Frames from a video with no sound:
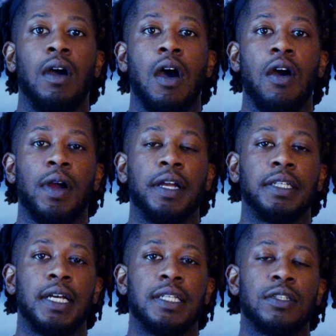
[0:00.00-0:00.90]
All right,
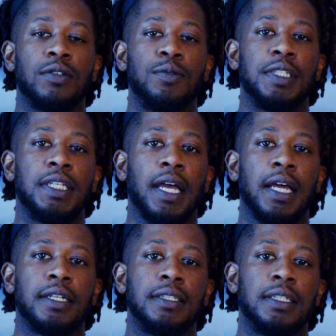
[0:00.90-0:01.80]
guys, so we
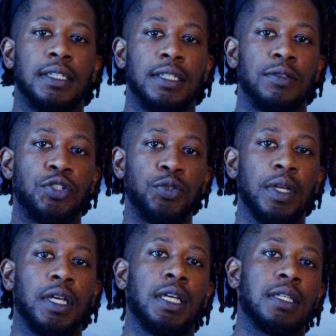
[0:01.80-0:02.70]
got 2
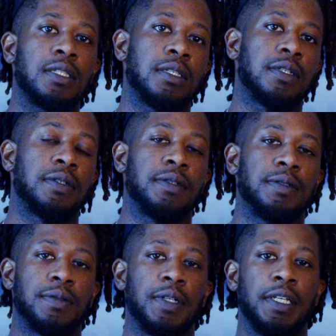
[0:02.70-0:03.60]
eggs
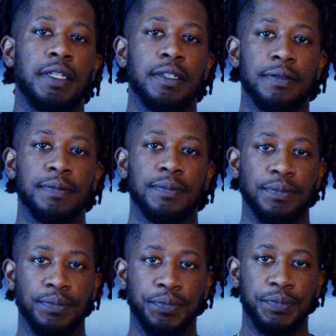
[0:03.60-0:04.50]
right here,
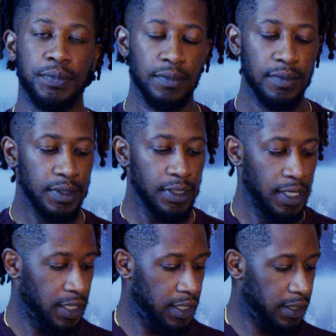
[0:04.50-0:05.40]

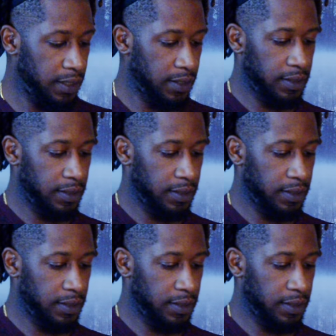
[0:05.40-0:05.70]
and